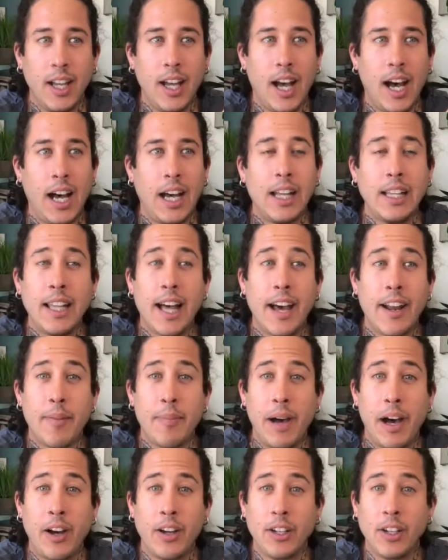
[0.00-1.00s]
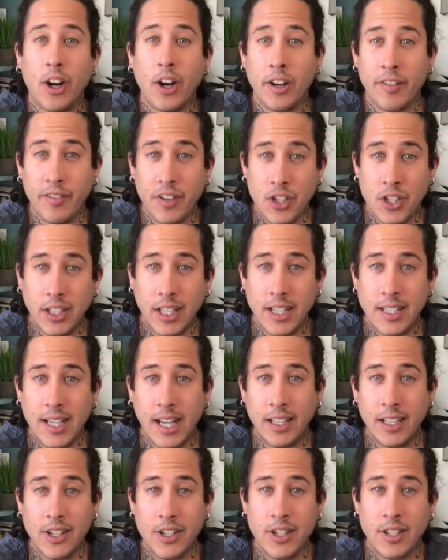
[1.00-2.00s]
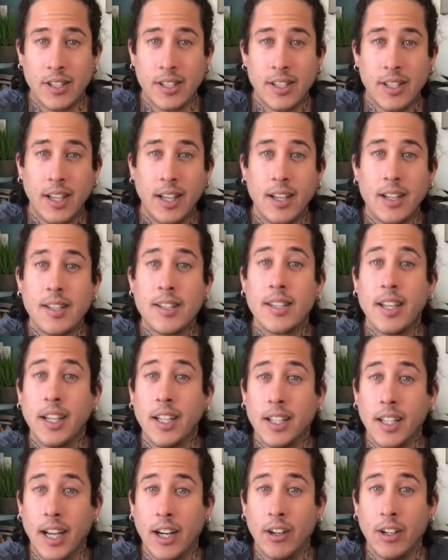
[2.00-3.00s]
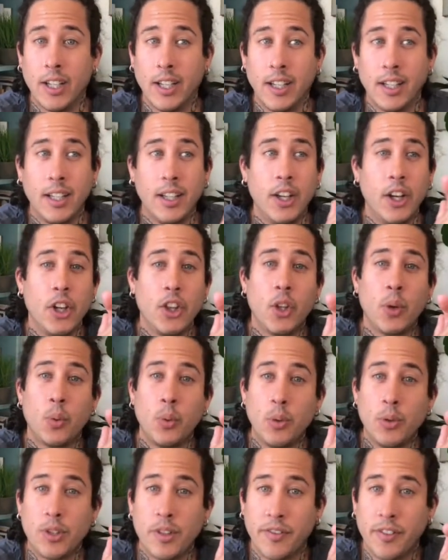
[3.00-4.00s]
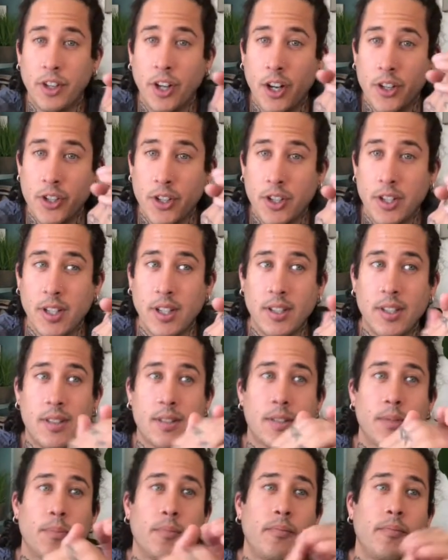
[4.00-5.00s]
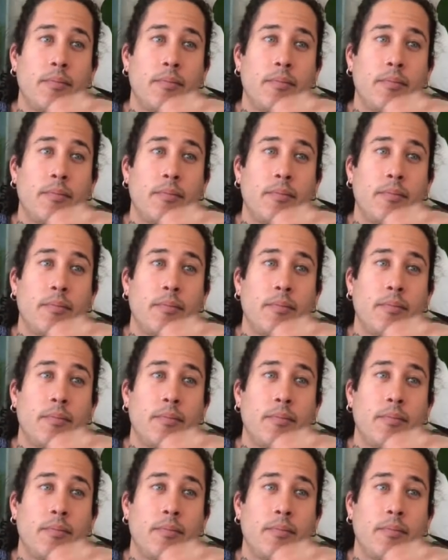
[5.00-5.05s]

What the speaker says: A lot about artificial intelligence, singularity, the roots of consciousness.